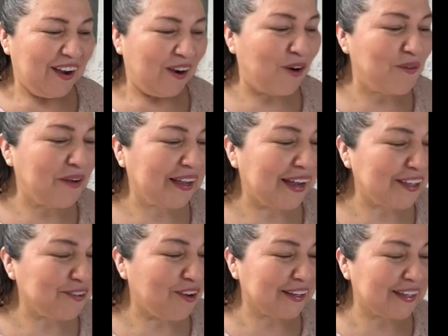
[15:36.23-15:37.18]
Oh my
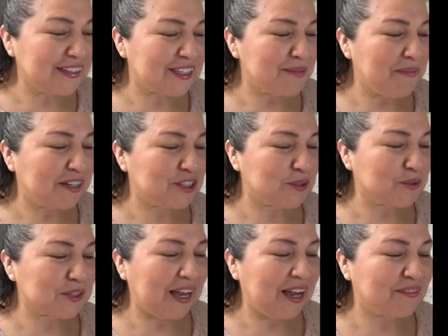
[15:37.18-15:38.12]
God, you all can see my
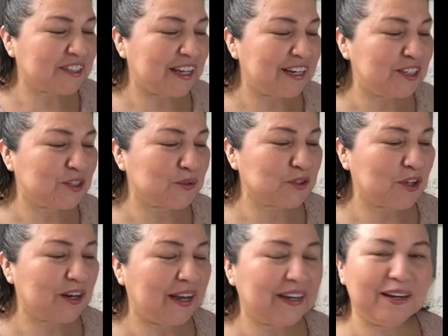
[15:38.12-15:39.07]
shoes. I have tennis shoes
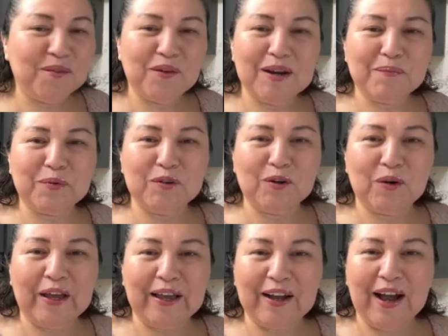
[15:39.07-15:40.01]
on. I didn't want to put
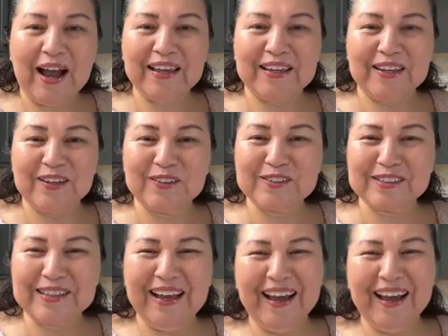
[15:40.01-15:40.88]
no high heels.